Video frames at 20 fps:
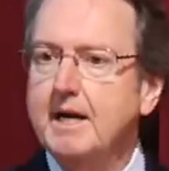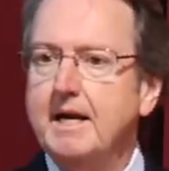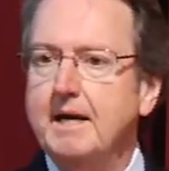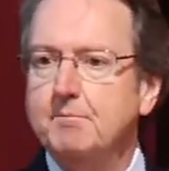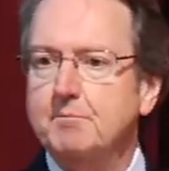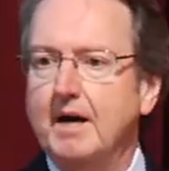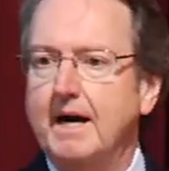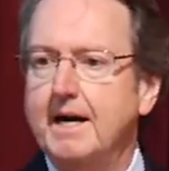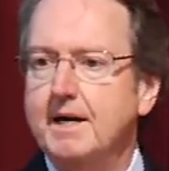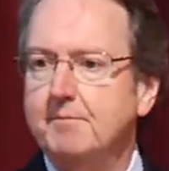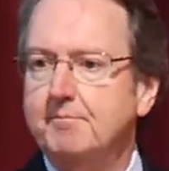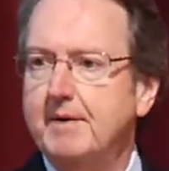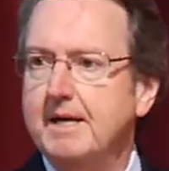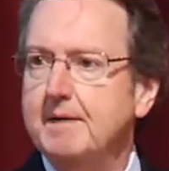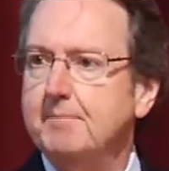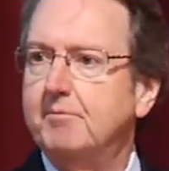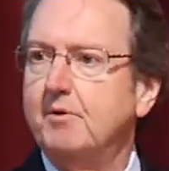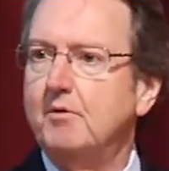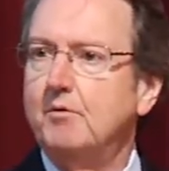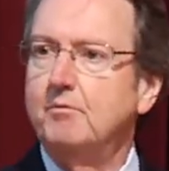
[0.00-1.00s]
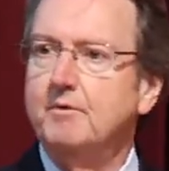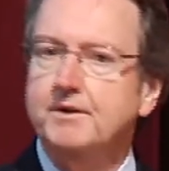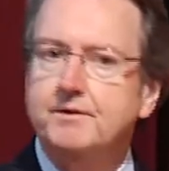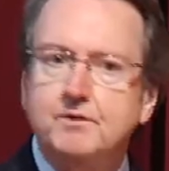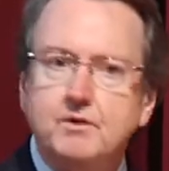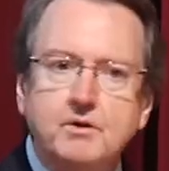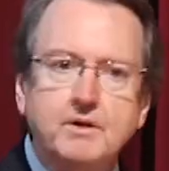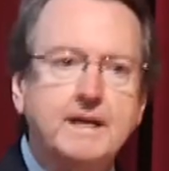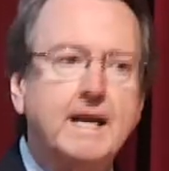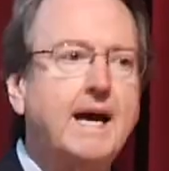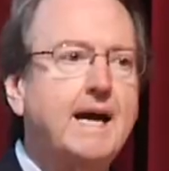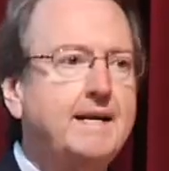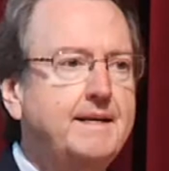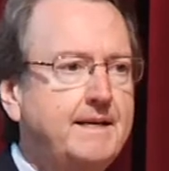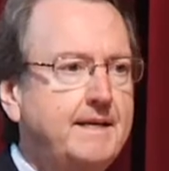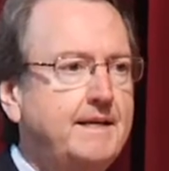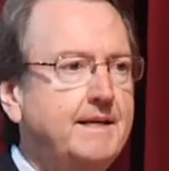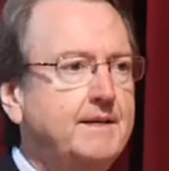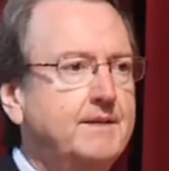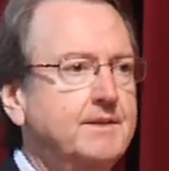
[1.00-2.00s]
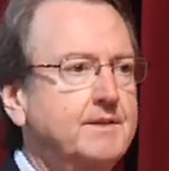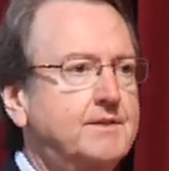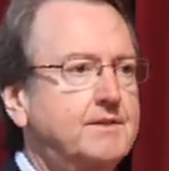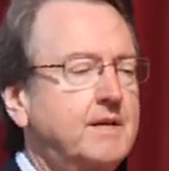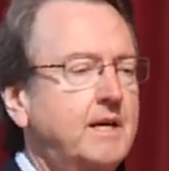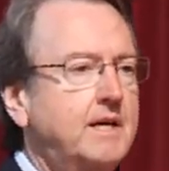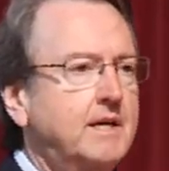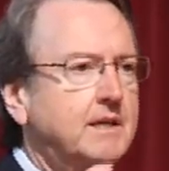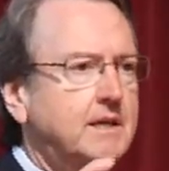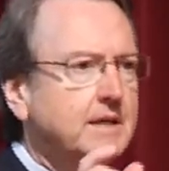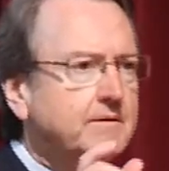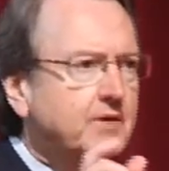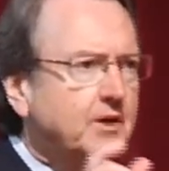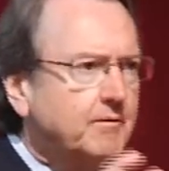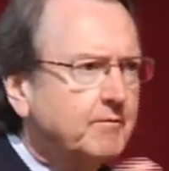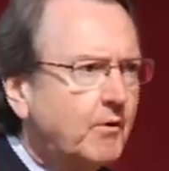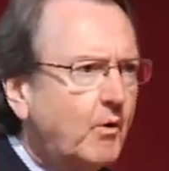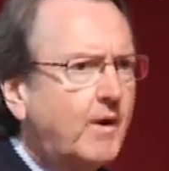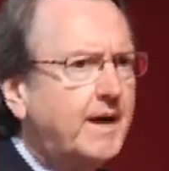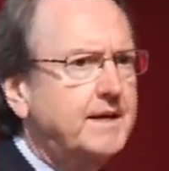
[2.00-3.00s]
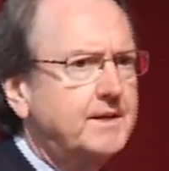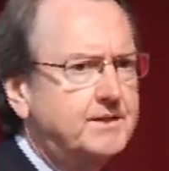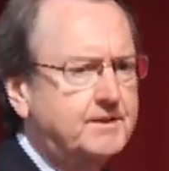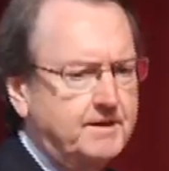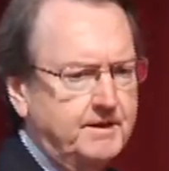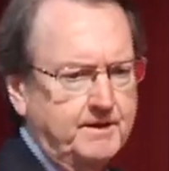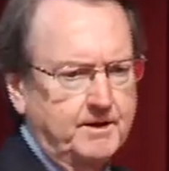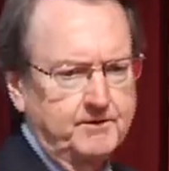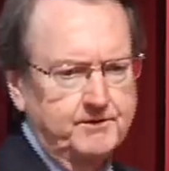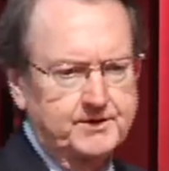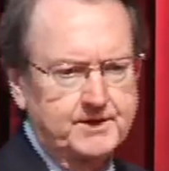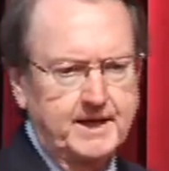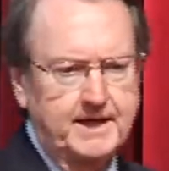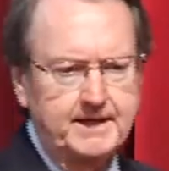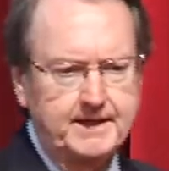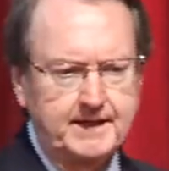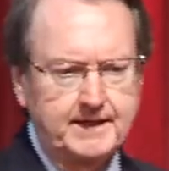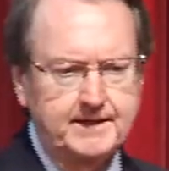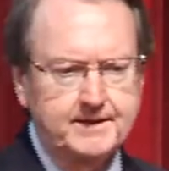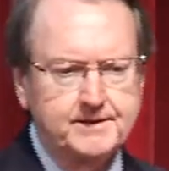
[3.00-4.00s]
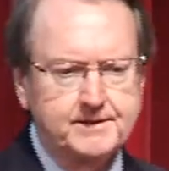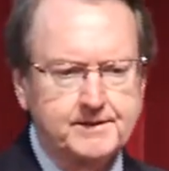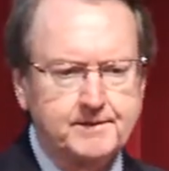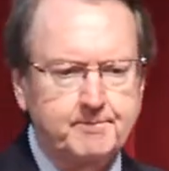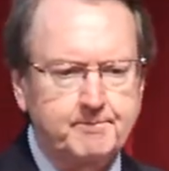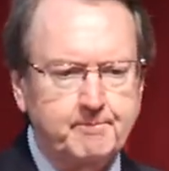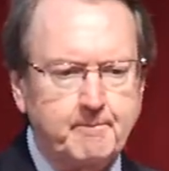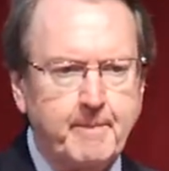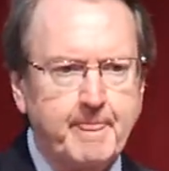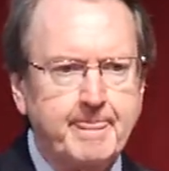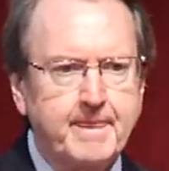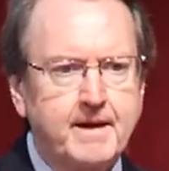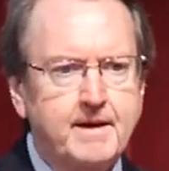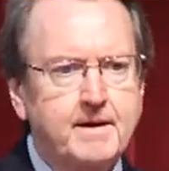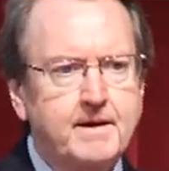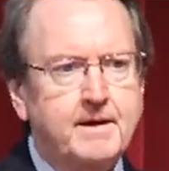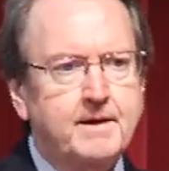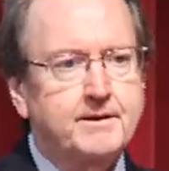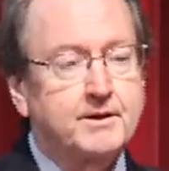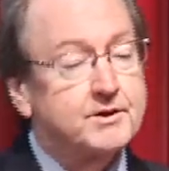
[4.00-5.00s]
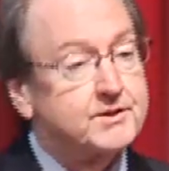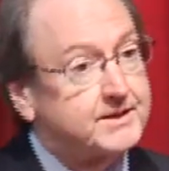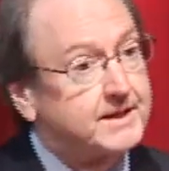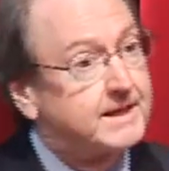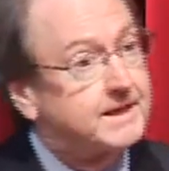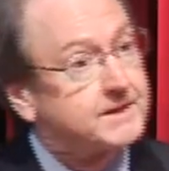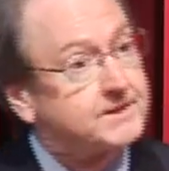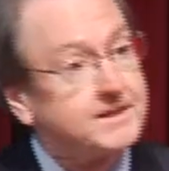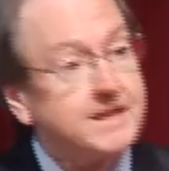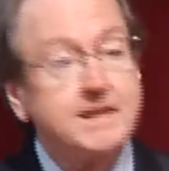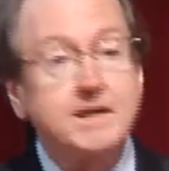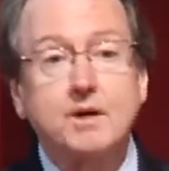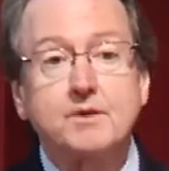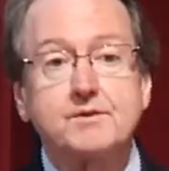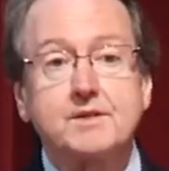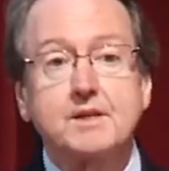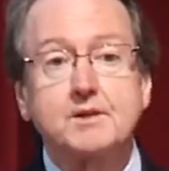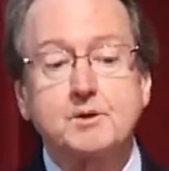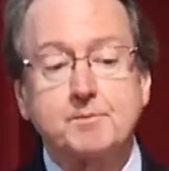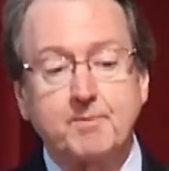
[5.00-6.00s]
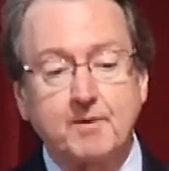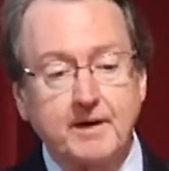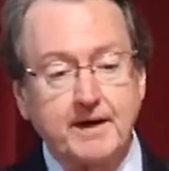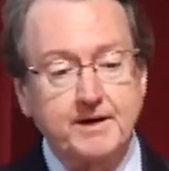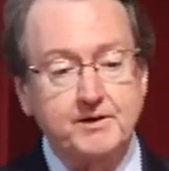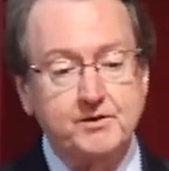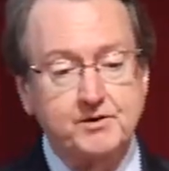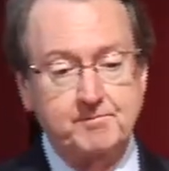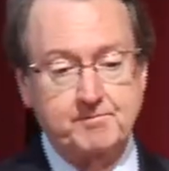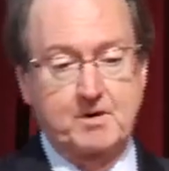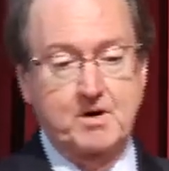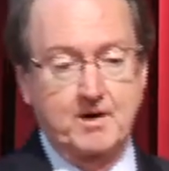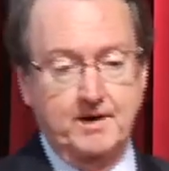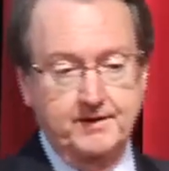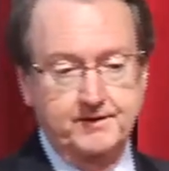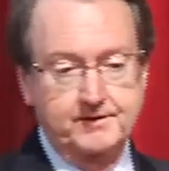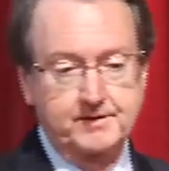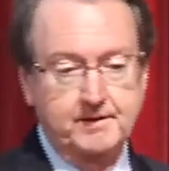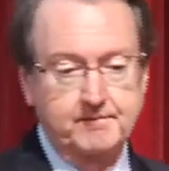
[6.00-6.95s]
bright people with good ideas, giving voice to those ideas. There's Dennis Tito's Inspiration Mars,